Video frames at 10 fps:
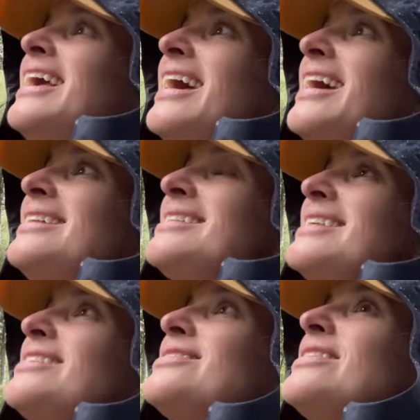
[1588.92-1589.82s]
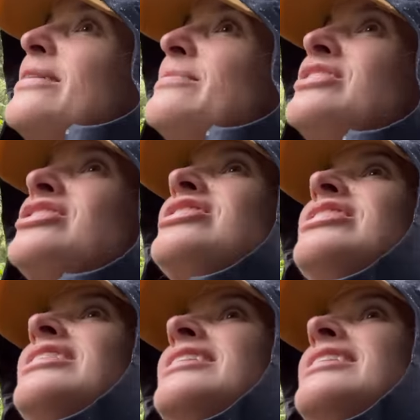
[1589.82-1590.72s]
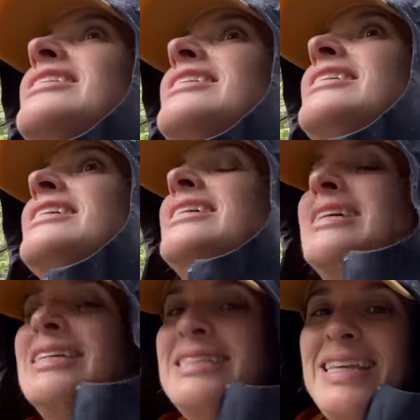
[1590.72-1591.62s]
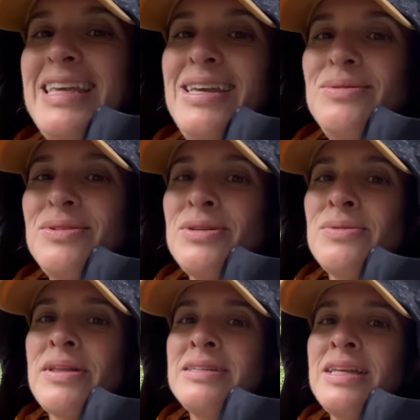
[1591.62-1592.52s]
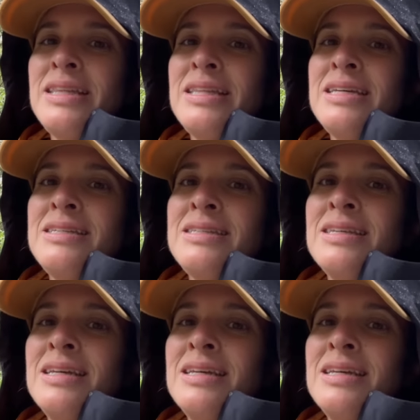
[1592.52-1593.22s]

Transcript: Honestly, there's not much to see with the weather like this.